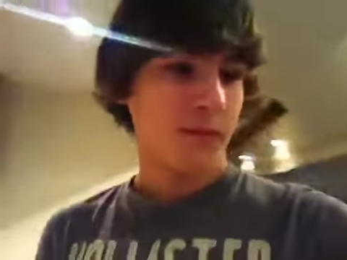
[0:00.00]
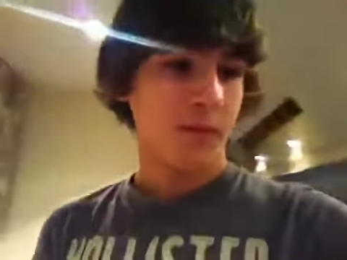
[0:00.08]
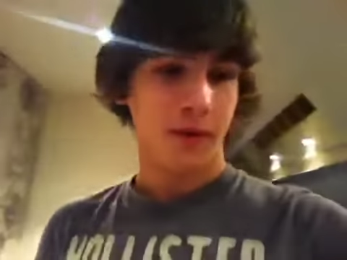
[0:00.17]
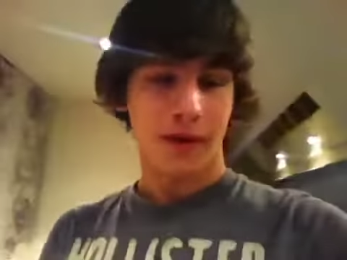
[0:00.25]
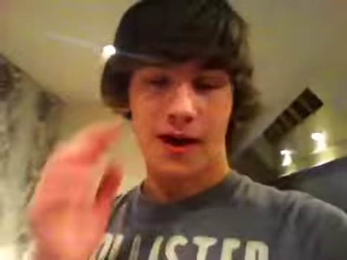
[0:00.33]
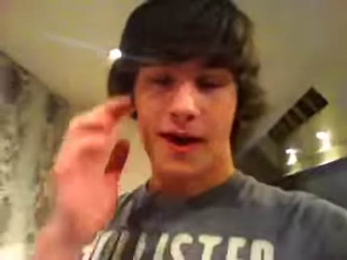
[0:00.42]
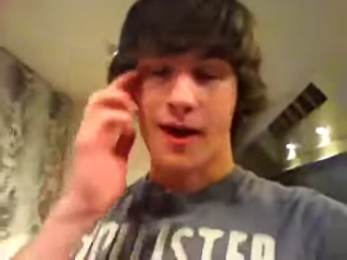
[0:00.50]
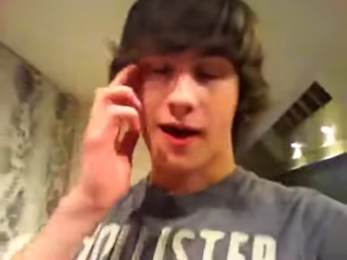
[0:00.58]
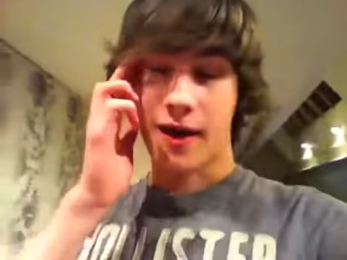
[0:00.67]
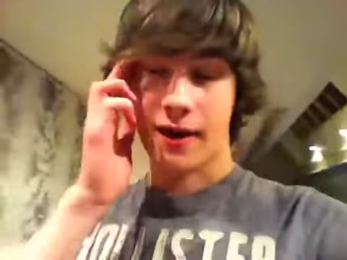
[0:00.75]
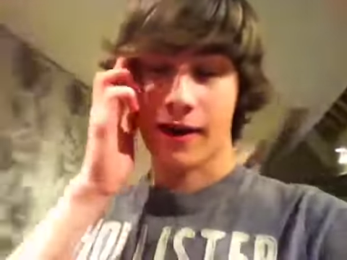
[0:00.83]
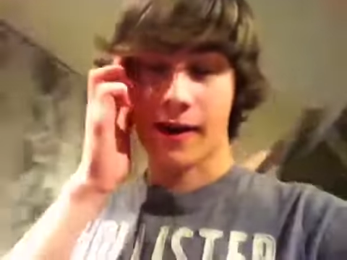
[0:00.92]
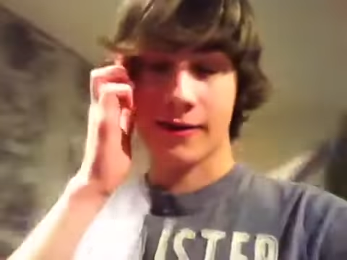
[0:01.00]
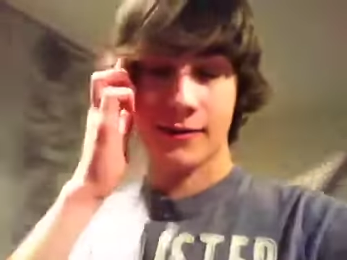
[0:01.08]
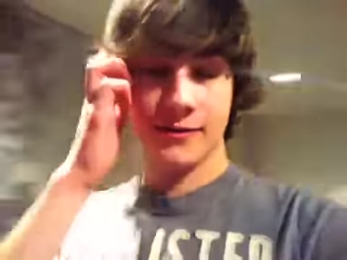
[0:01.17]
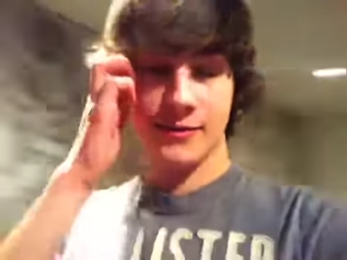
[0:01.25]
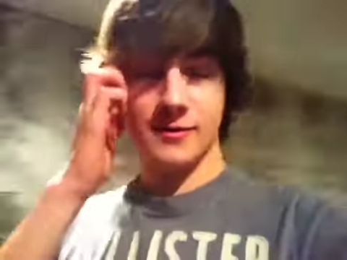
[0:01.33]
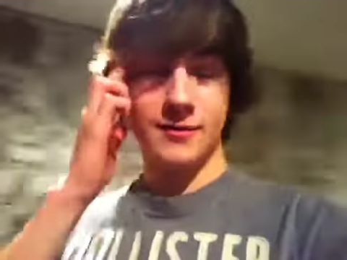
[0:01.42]
but yeah, I
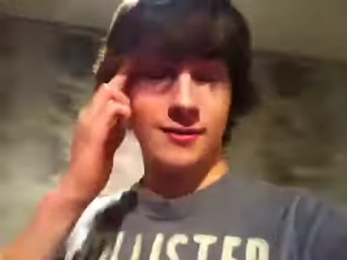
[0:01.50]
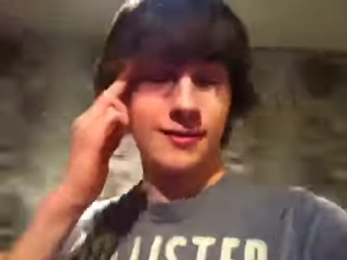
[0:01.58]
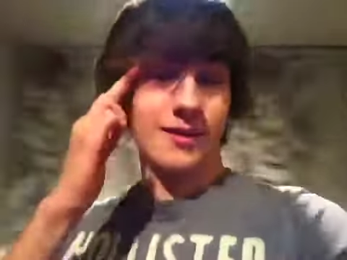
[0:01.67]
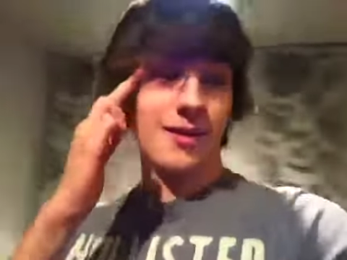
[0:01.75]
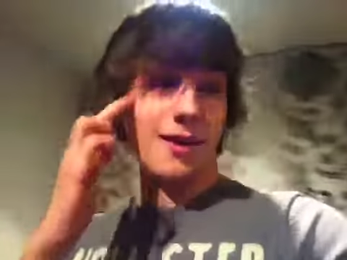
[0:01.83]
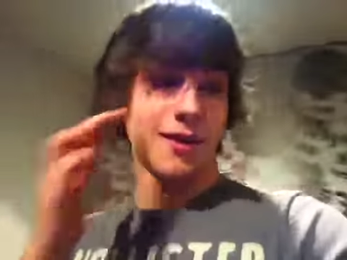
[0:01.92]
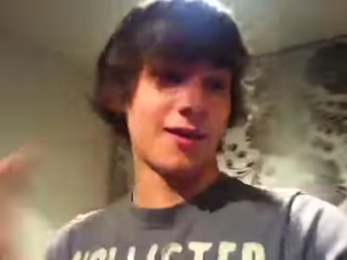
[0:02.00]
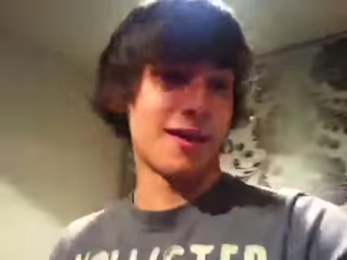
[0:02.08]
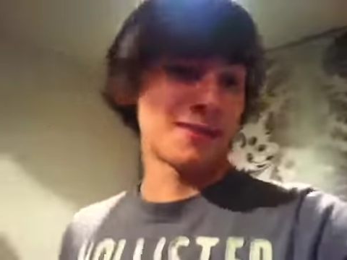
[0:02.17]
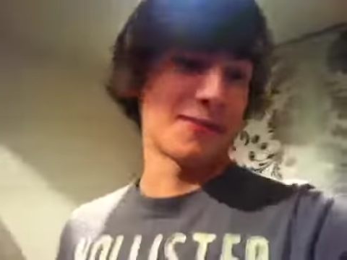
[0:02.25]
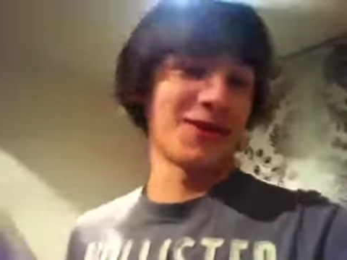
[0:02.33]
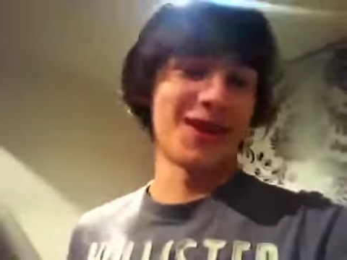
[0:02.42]
guess I, I don't